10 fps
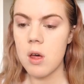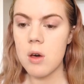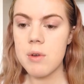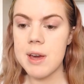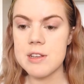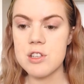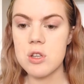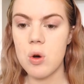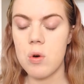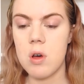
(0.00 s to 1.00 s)
Okay,
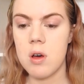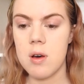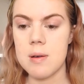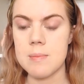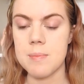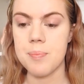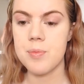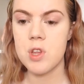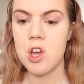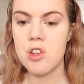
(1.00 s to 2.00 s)
so
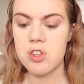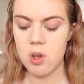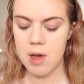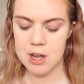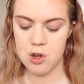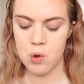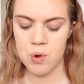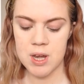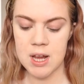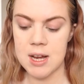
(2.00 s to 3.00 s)
just so I
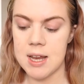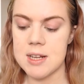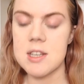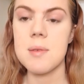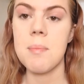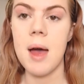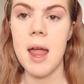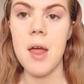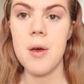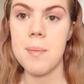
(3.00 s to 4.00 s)
don't neglect
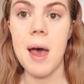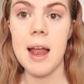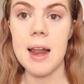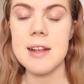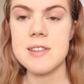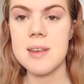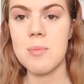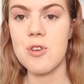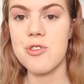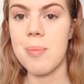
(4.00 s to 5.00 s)
my eyelids,
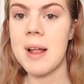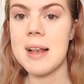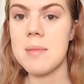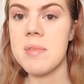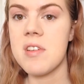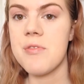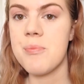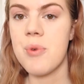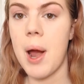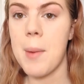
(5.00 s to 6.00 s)
I'm going to apply a little bit of
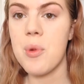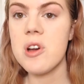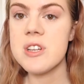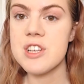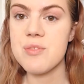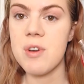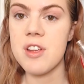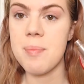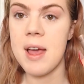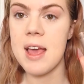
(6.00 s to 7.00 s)
primer. This one
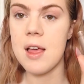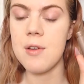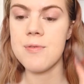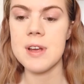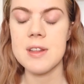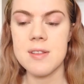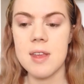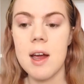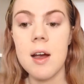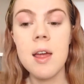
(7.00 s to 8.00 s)
is by e.l.f. It's
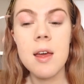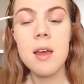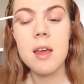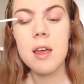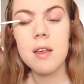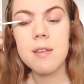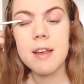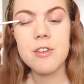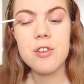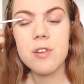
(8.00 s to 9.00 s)
their
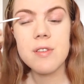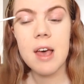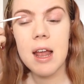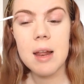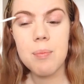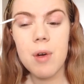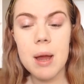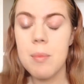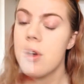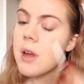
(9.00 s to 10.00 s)
Essentials Eyelid
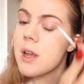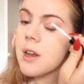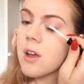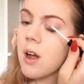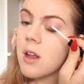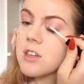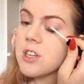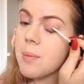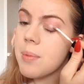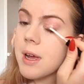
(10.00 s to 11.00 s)
Primer in the color
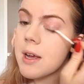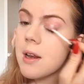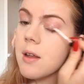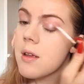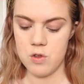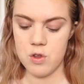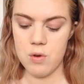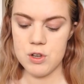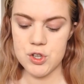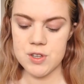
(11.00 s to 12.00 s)
Champagne.
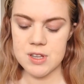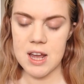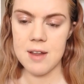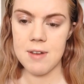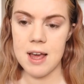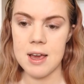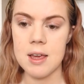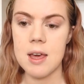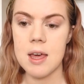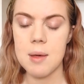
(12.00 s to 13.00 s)
So it's just kind of
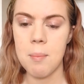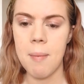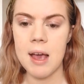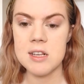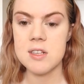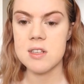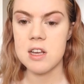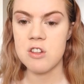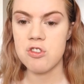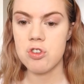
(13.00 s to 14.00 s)
like a my
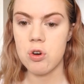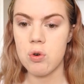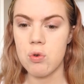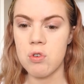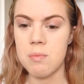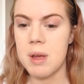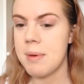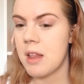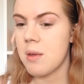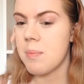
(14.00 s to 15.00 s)
skin tone,
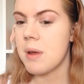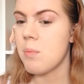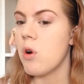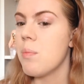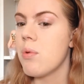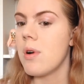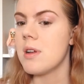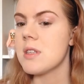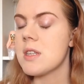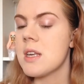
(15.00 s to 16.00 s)
maybe a little bit more
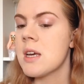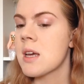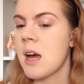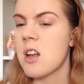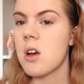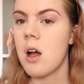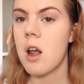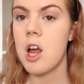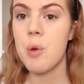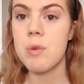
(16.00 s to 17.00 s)
bronzy kind of
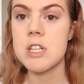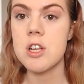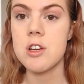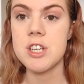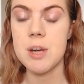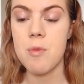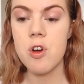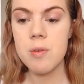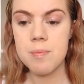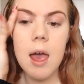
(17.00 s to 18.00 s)
color with a
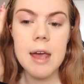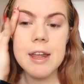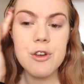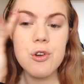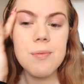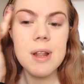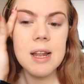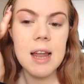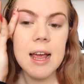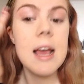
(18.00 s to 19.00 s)
shimmer. And I do
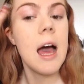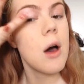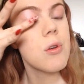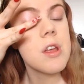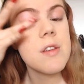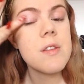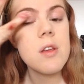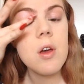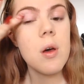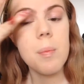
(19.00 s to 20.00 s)
really like how
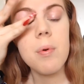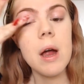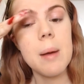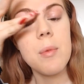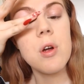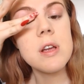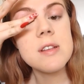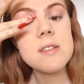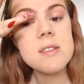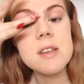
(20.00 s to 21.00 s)
this primer
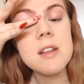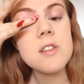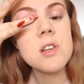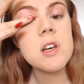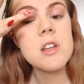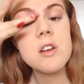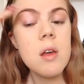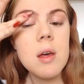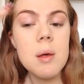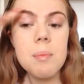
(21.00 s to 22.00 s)
is tinted
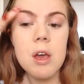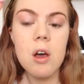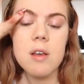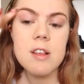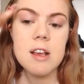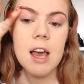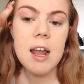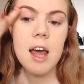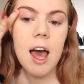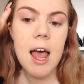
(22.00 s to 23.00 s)
because it
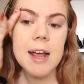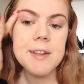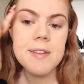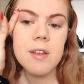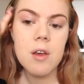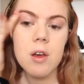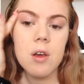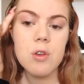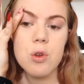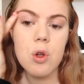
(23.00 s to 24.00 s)
kind of hides,
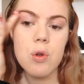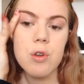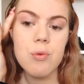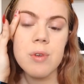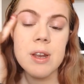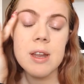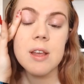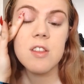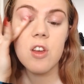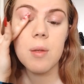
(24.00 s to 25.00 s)
you know, the
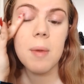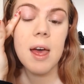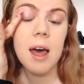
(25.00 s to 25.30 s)
redness on my